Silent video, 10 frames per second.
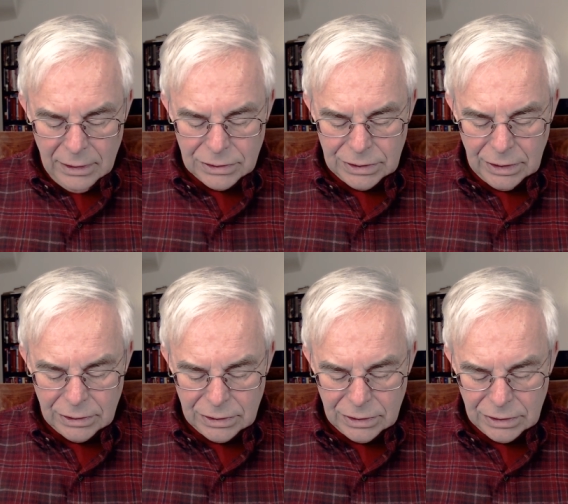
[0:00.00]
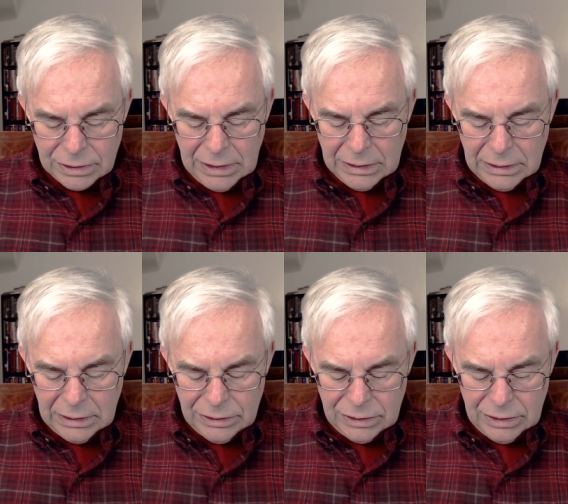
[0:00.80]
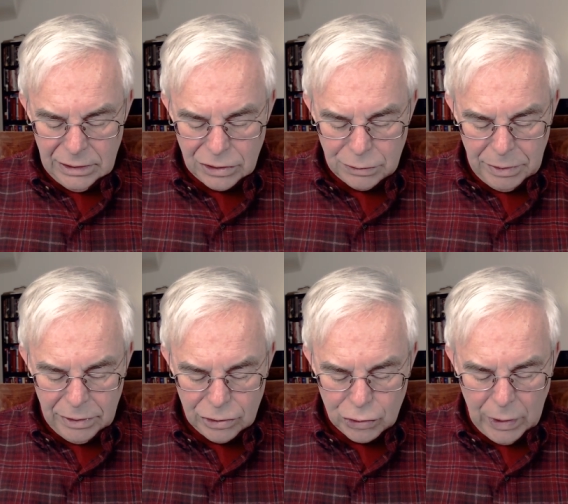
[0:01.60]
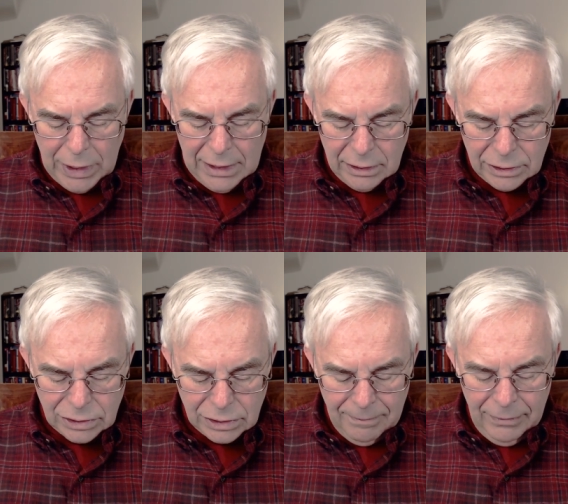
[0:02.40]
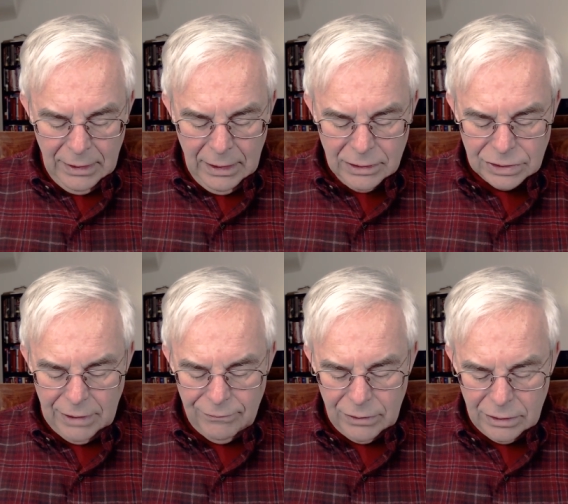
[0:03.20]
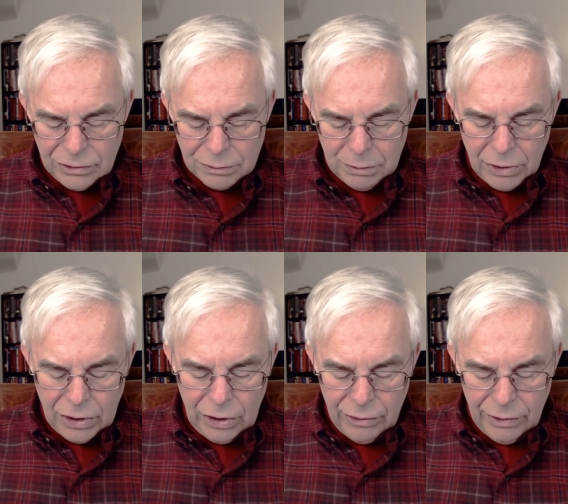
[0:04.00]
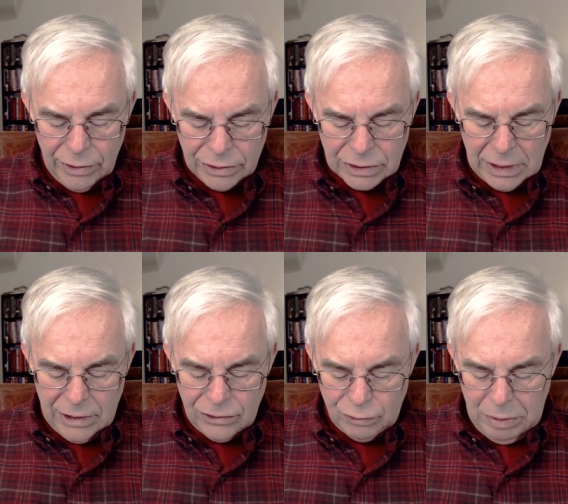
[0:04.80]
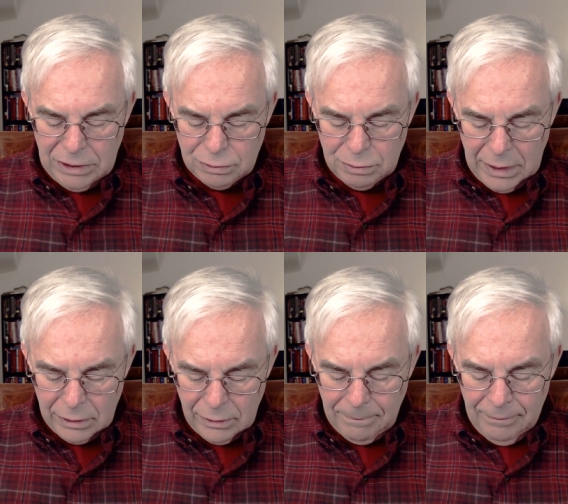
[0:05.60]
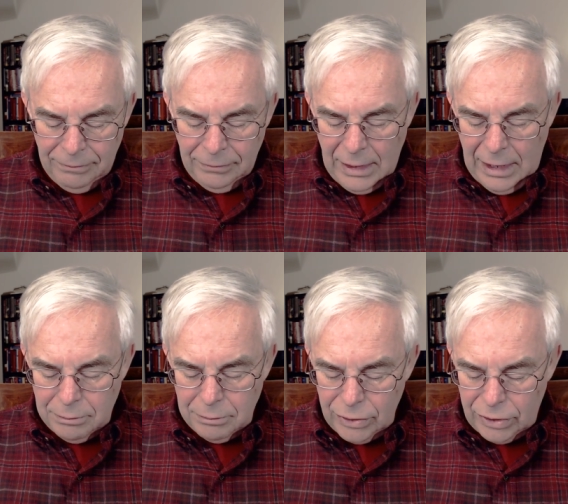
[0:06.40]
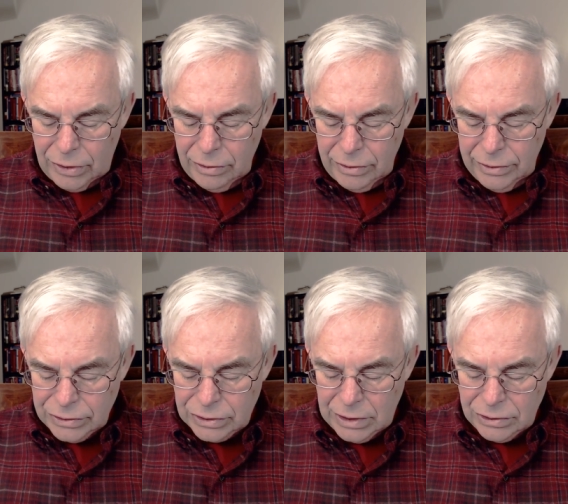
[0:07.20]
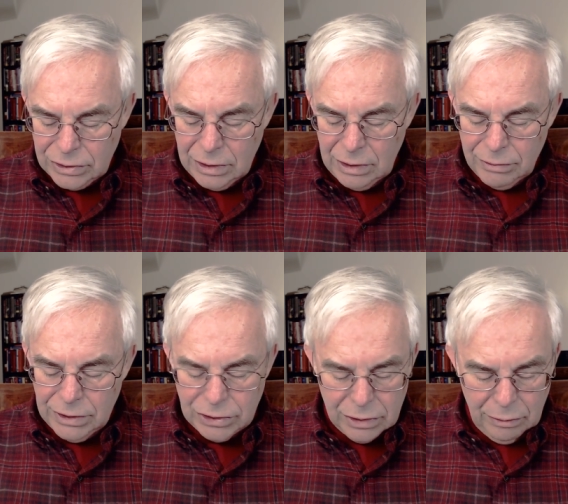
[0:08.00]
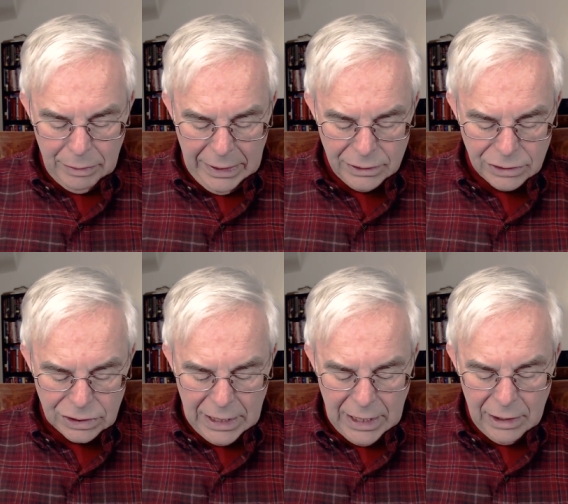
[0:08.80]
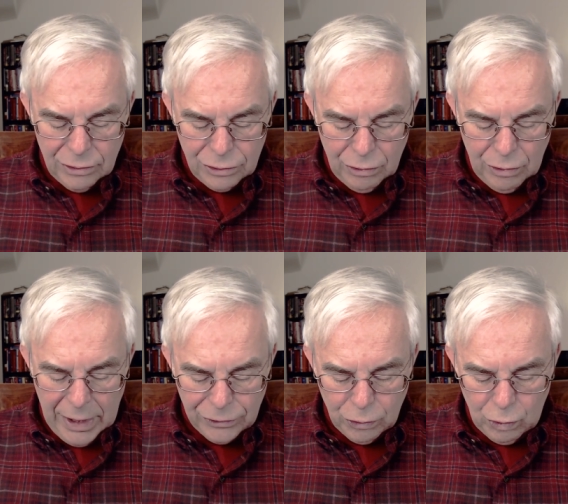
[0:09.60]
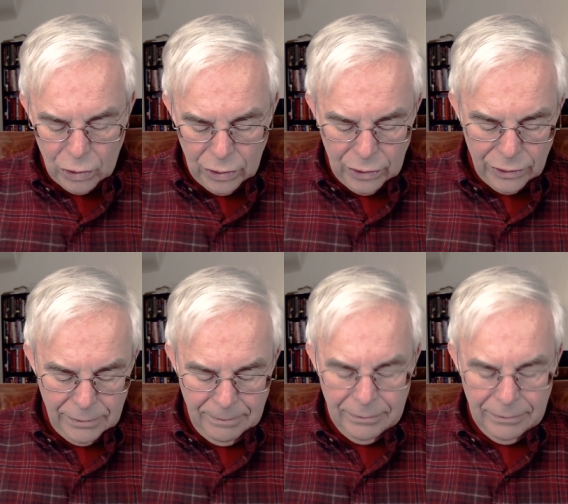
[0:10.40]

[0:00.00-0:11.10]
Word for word: 6 is Ecclesia Spiritualis. 7 is Mercurius as peacemaker, and Mercurius as the original man scattered throughout the world.